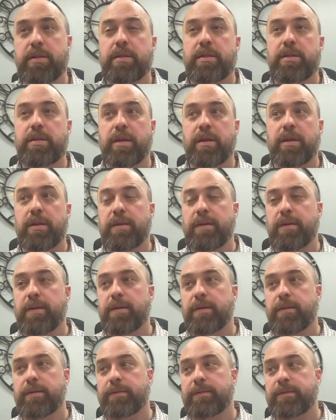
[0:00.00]
to
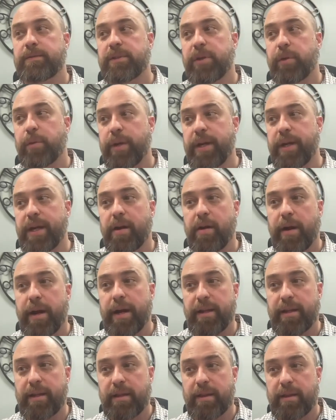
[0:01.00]

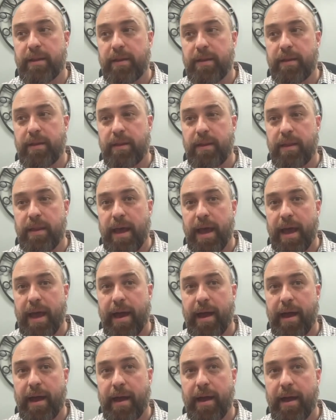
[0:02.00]
reiterate
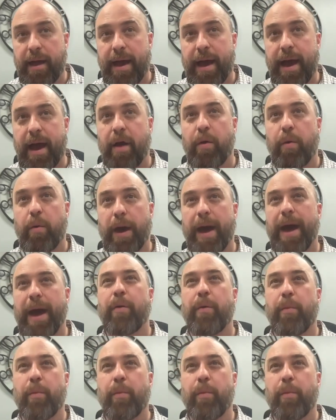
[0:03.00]
how